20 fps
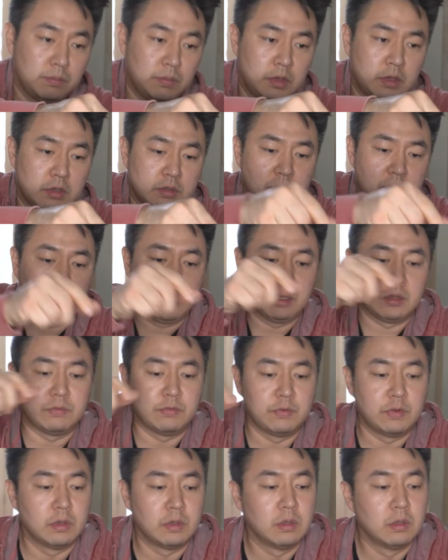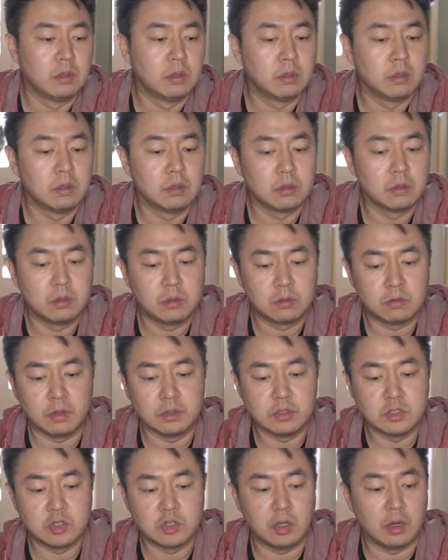And there's a lot of
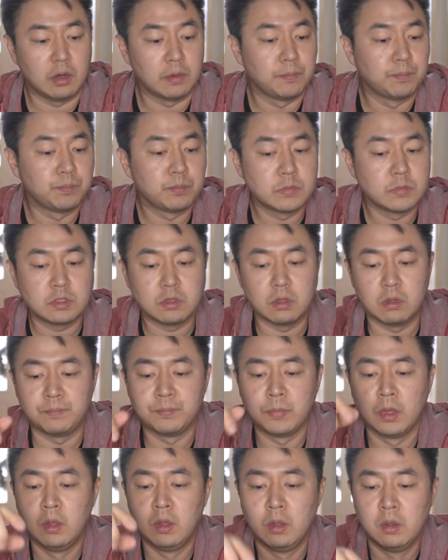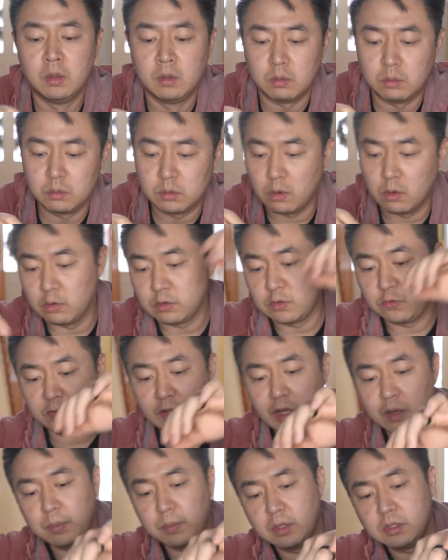crunch there. So we'll go with the
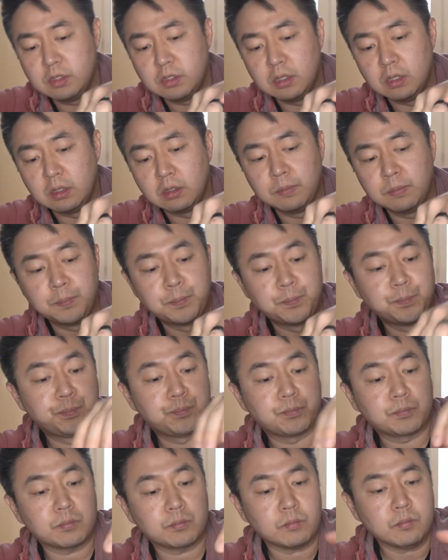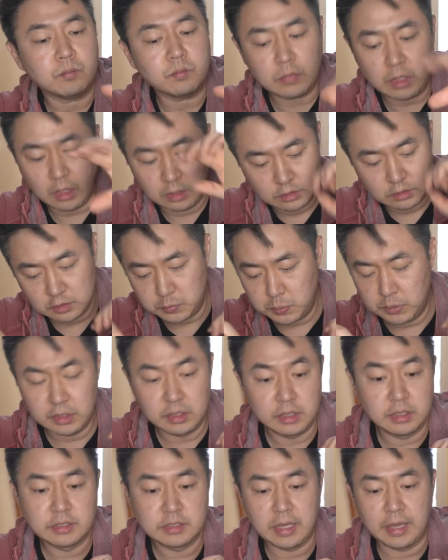Fly by Jing just
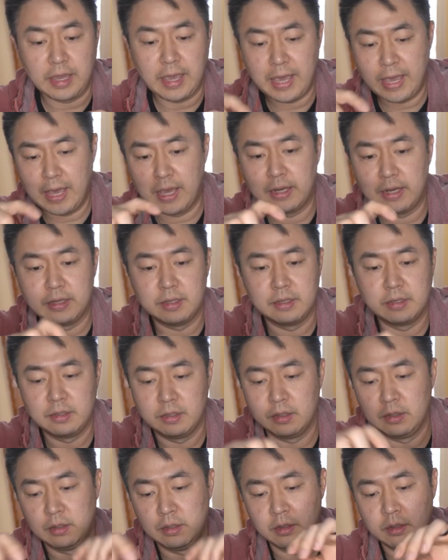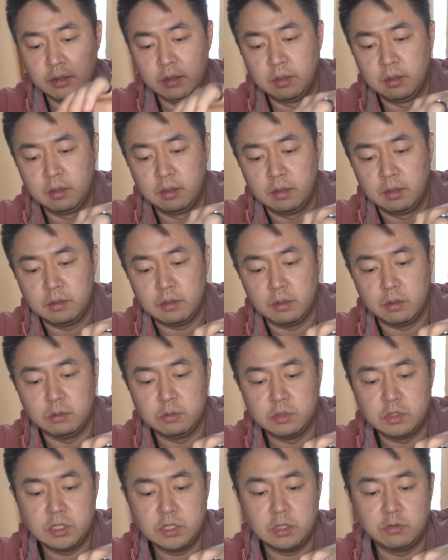because I had the
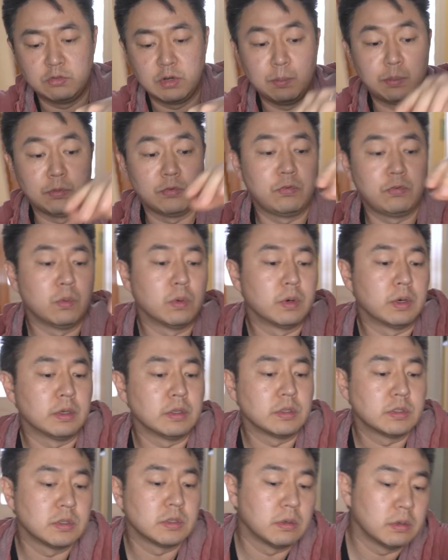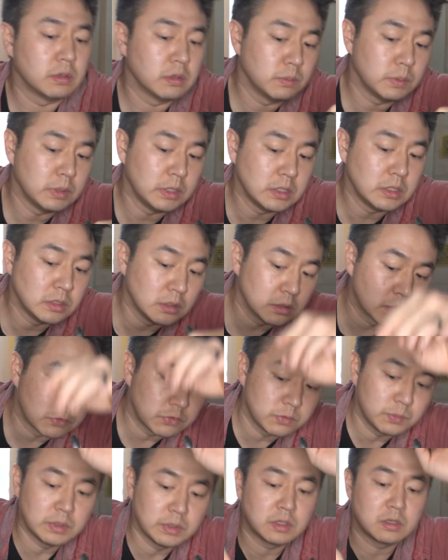OG right before it, so it'll be easier
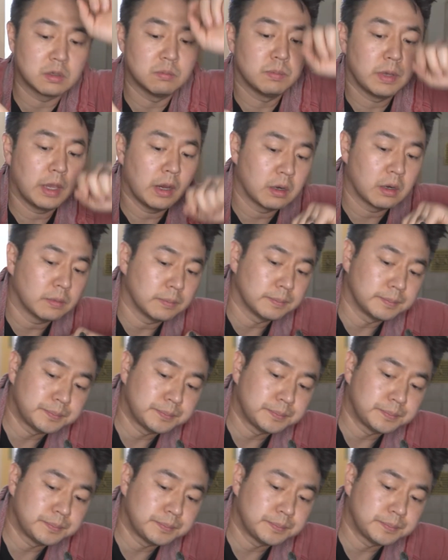for me to compare.